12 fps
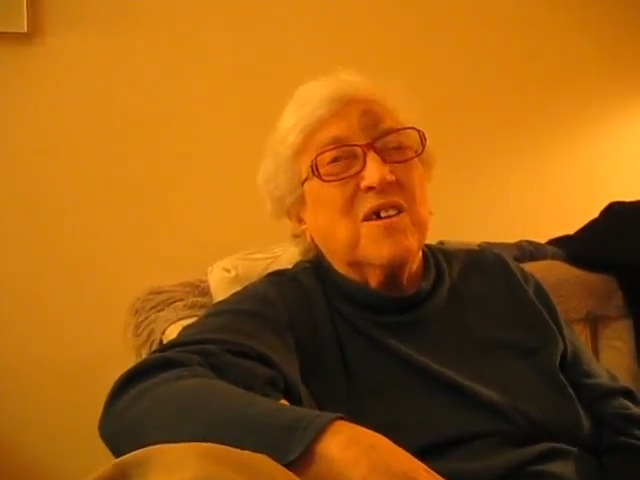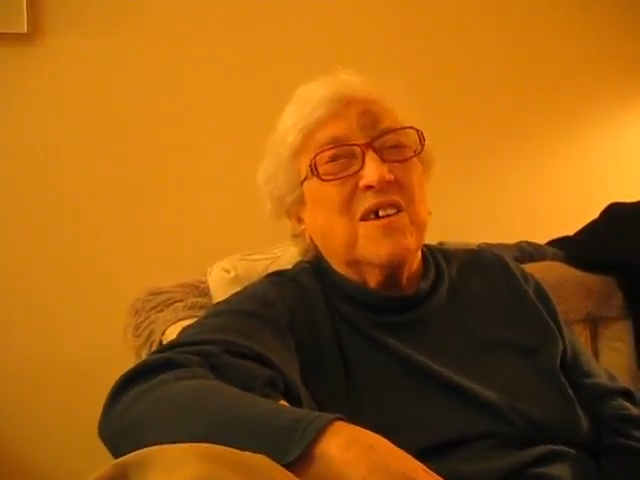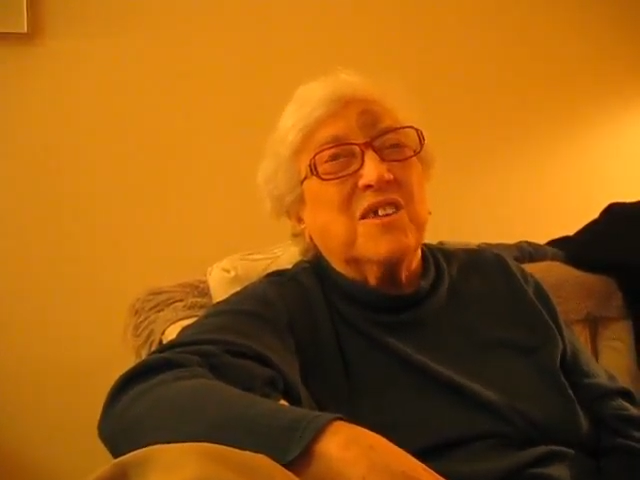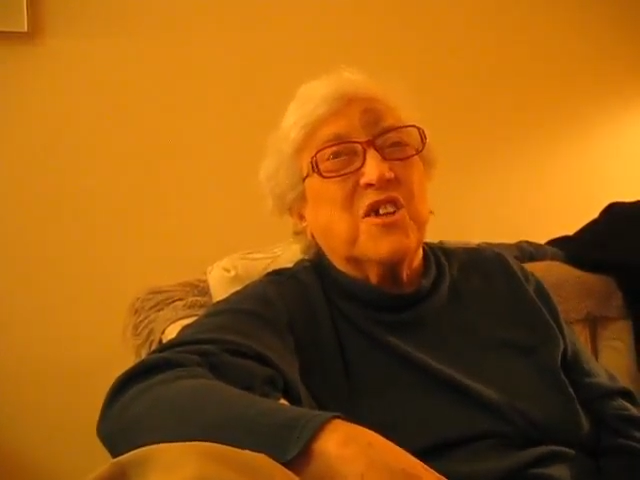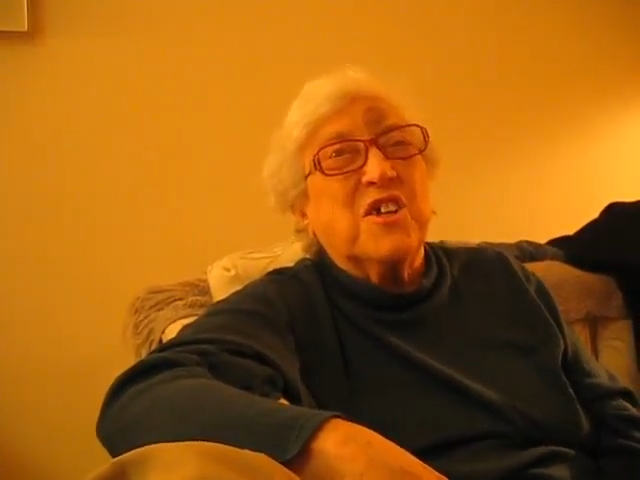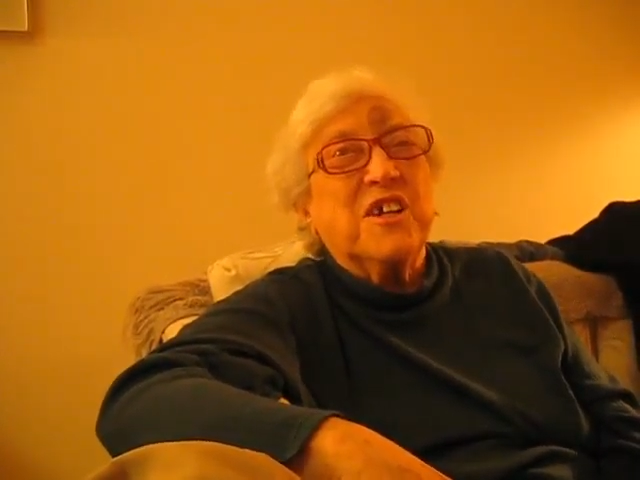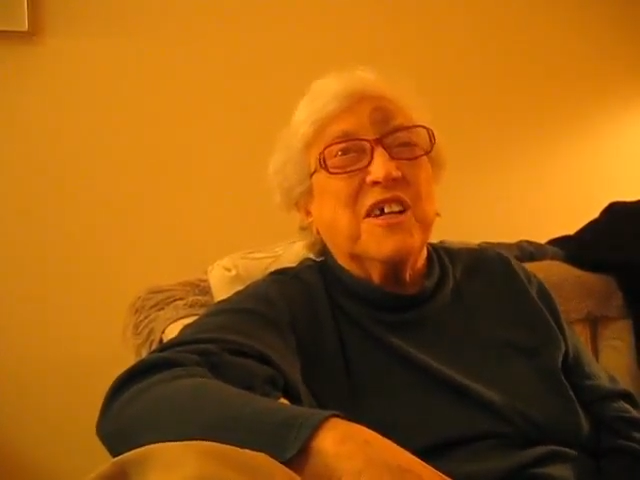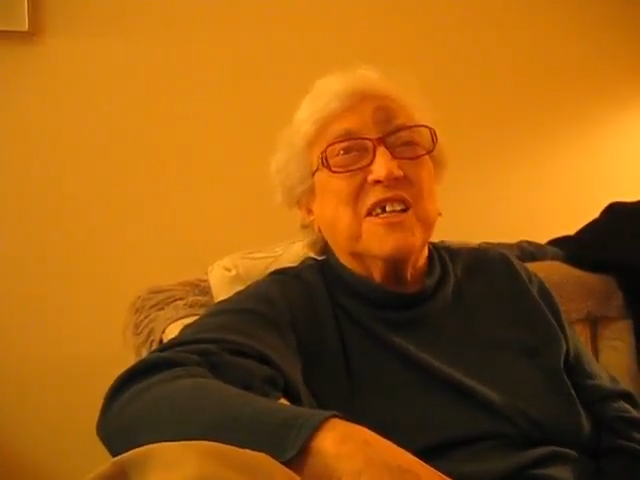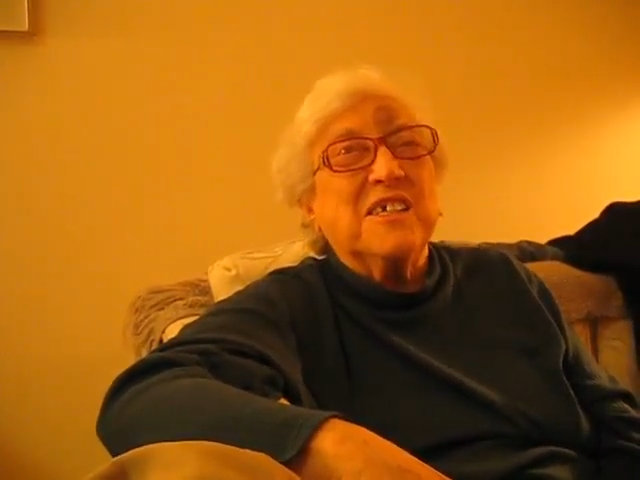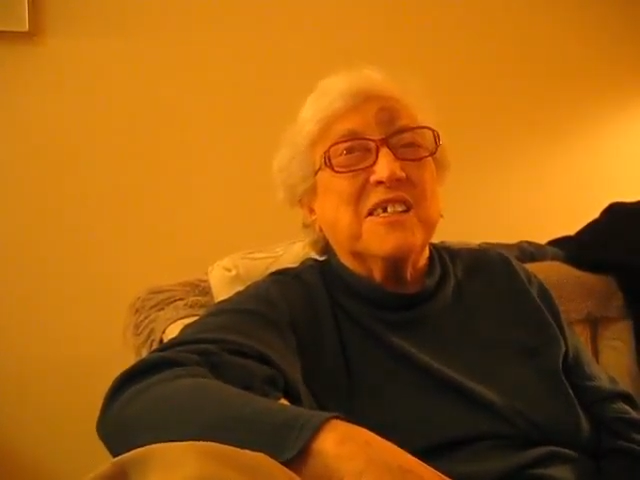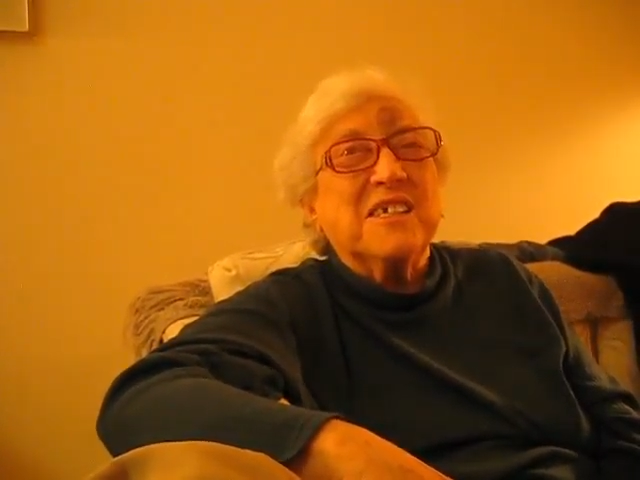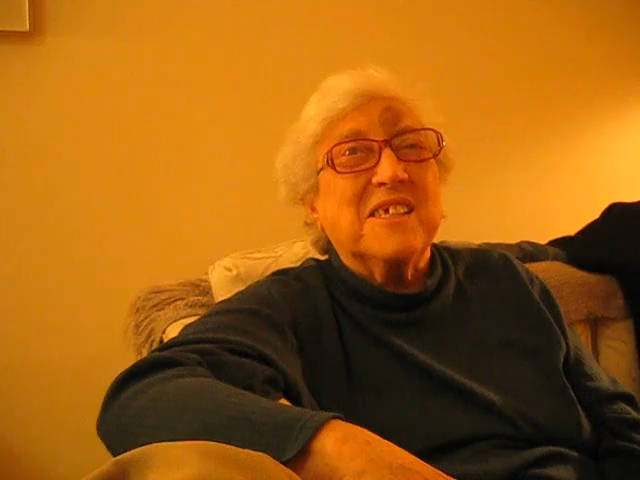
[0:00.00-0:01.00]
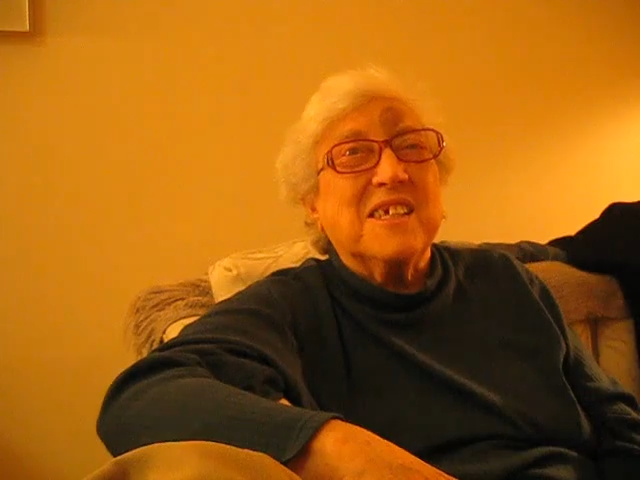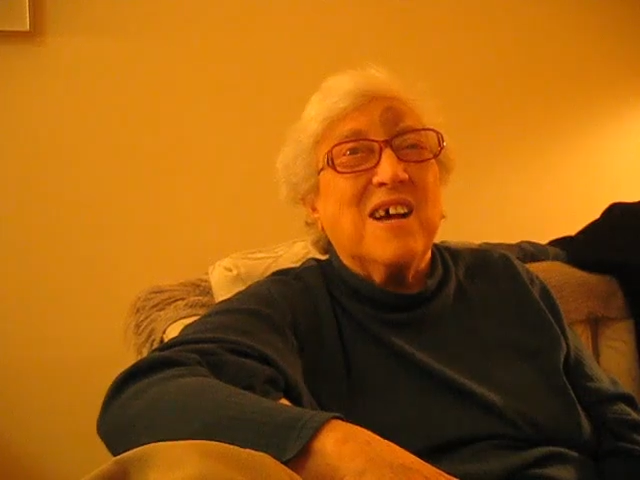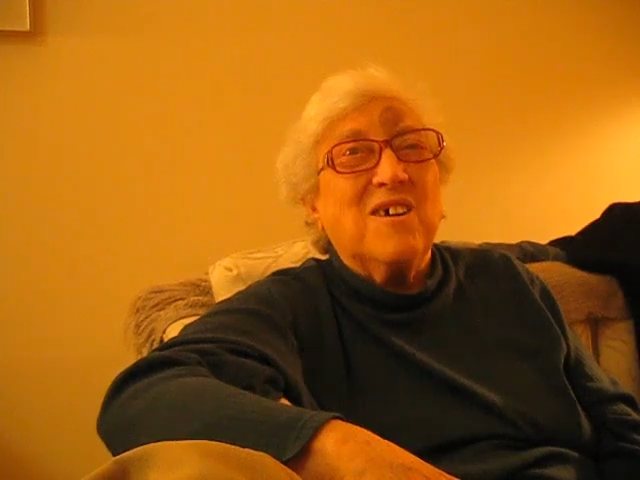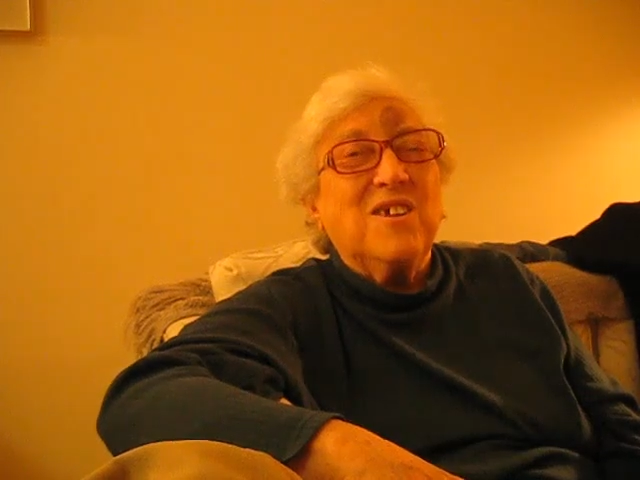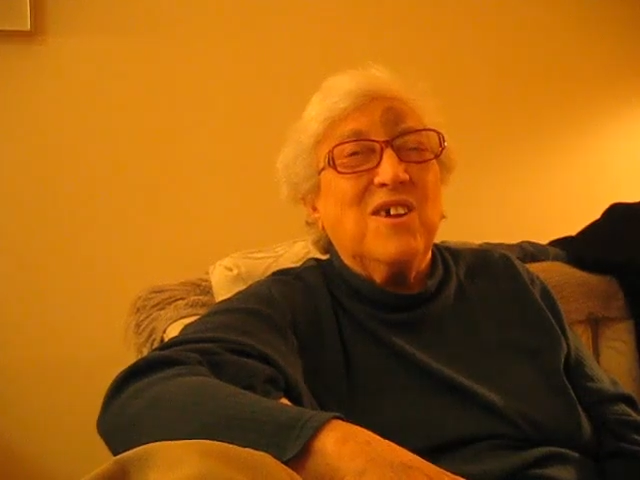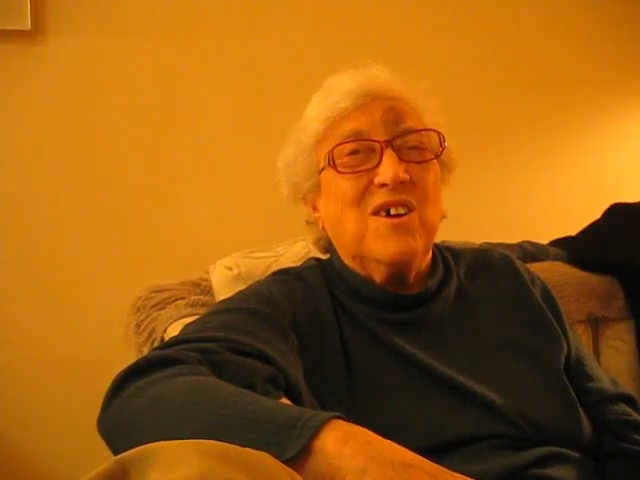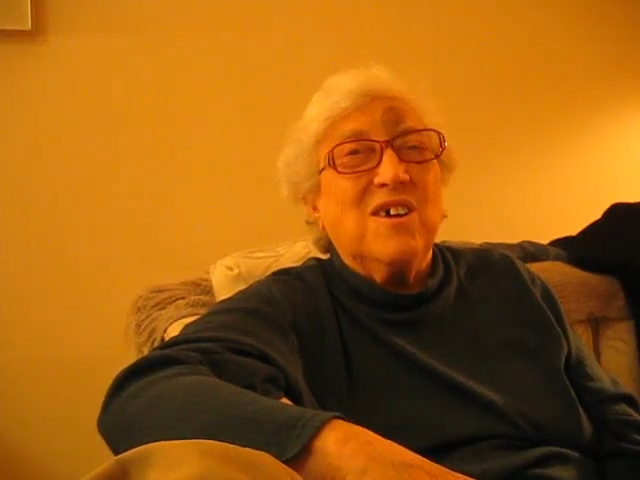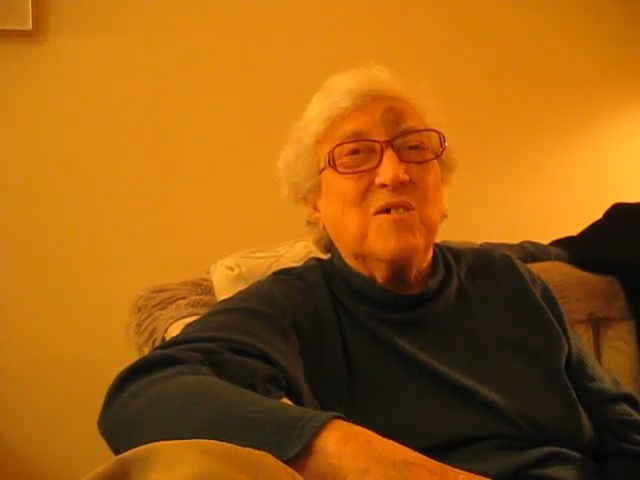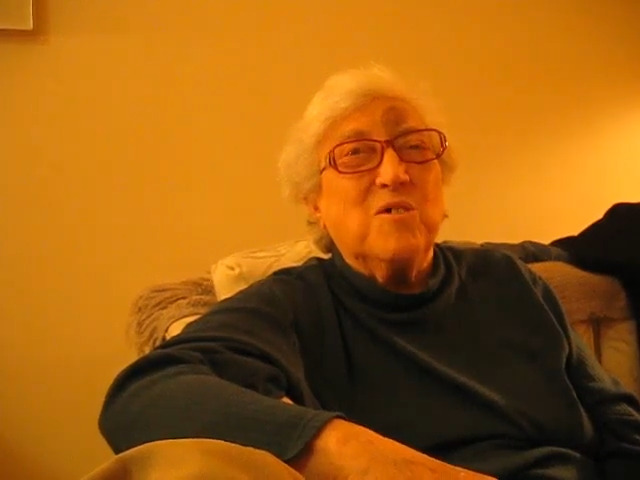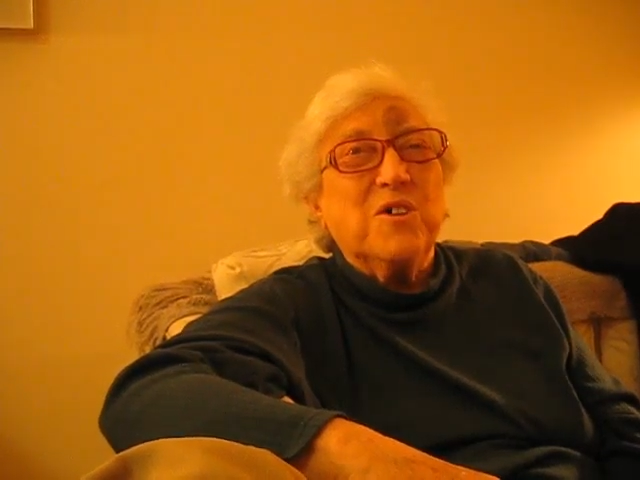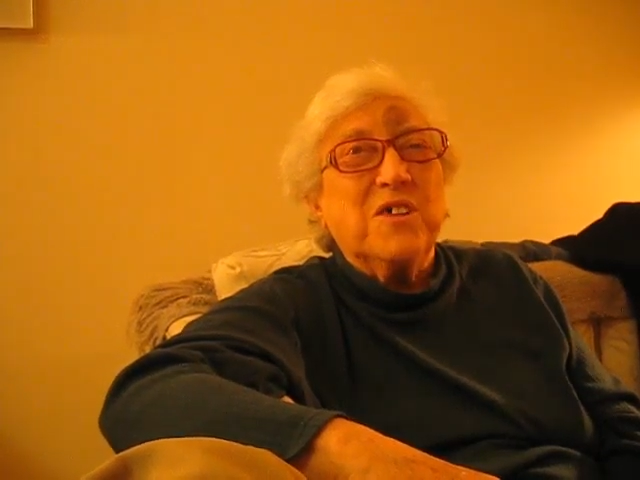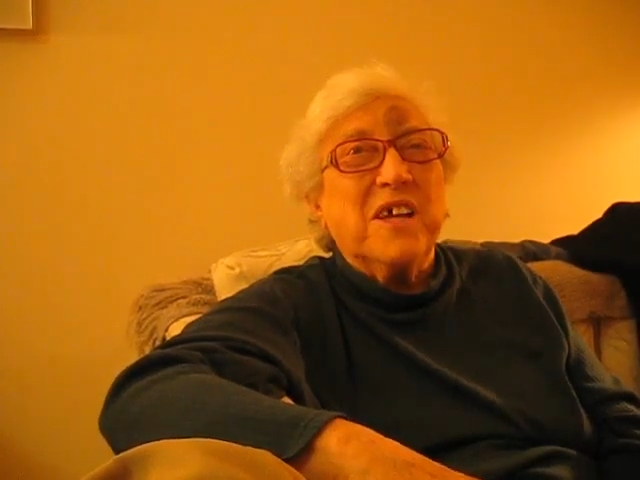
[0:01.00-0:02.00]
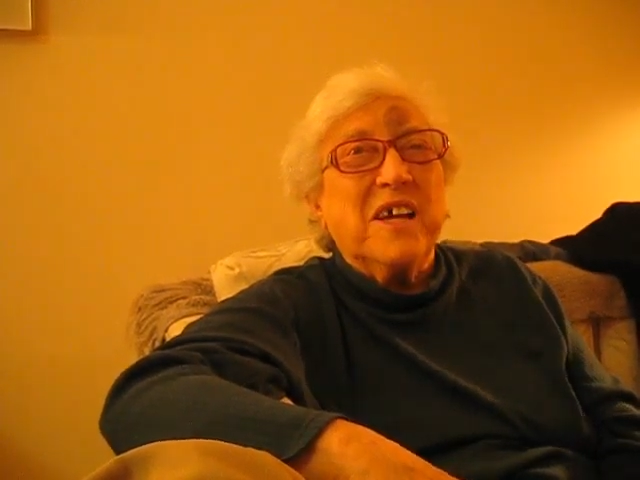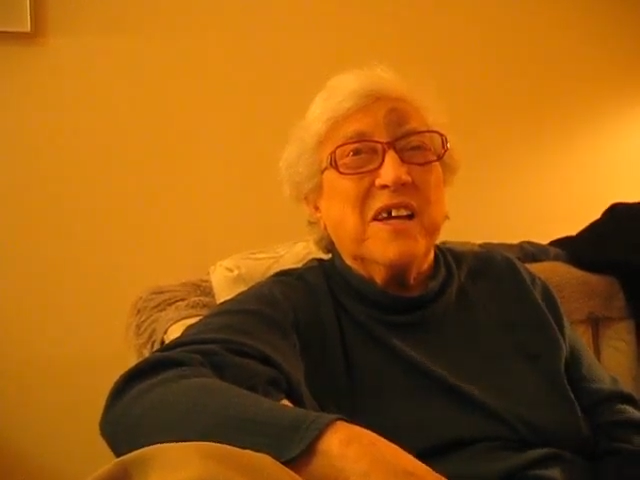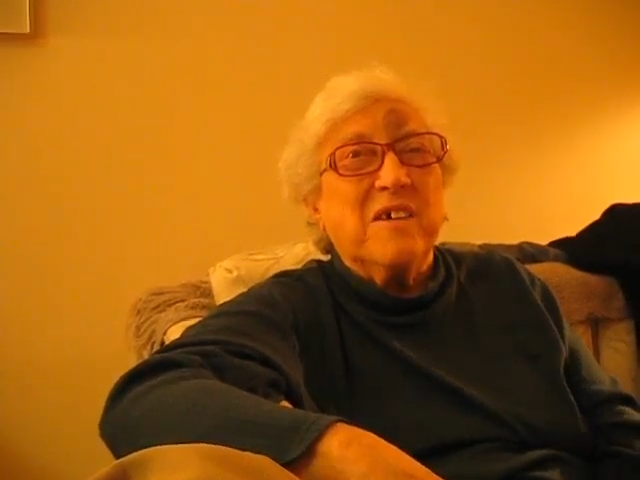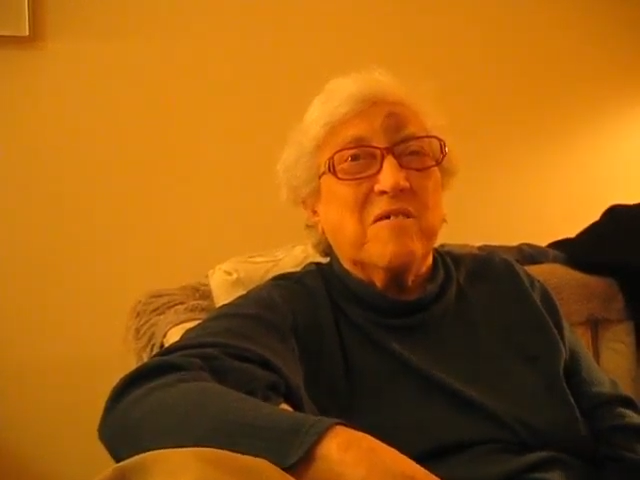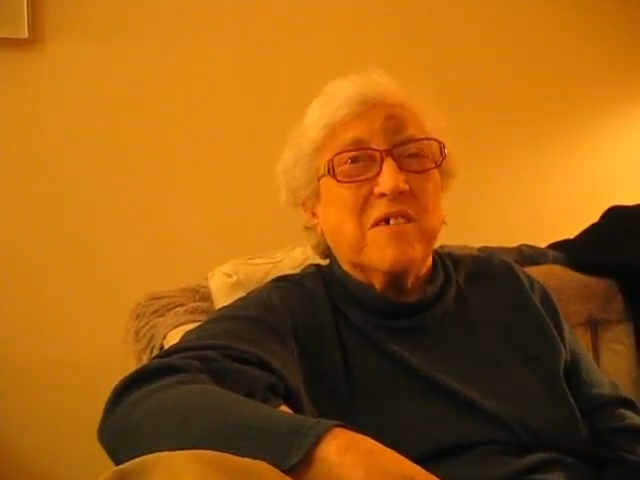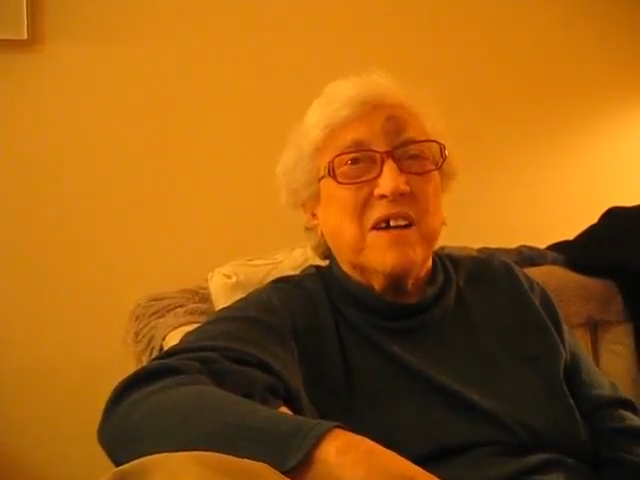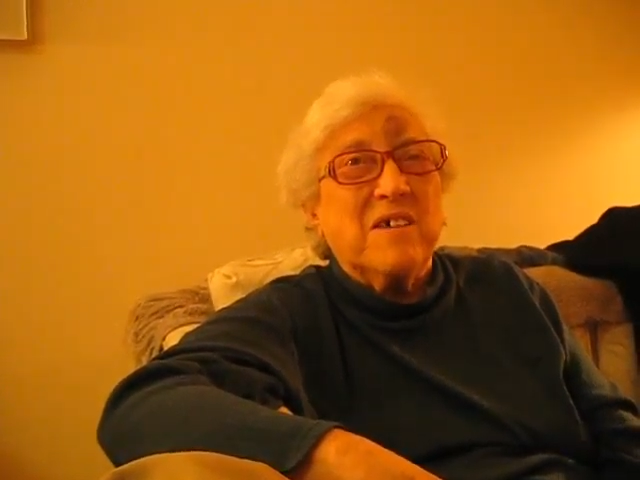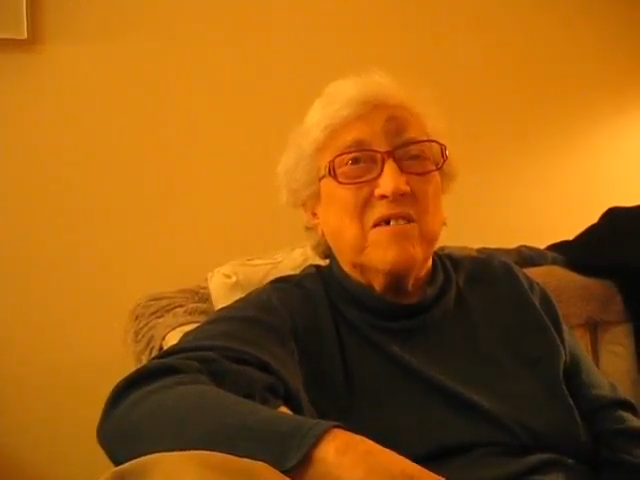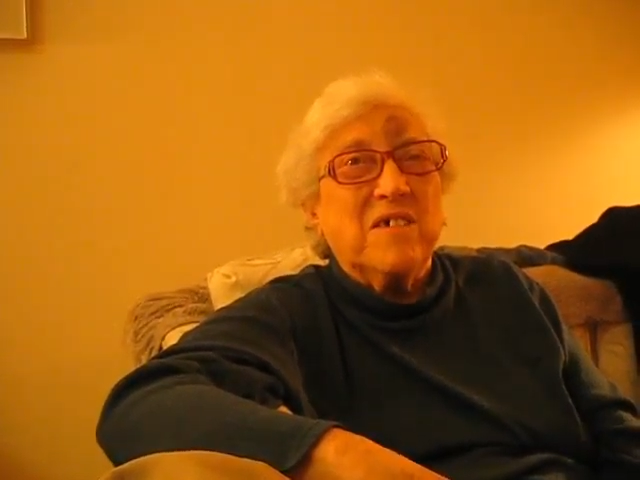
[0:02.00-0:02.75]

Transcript: That's, Jesus, that's almost. How long were they around?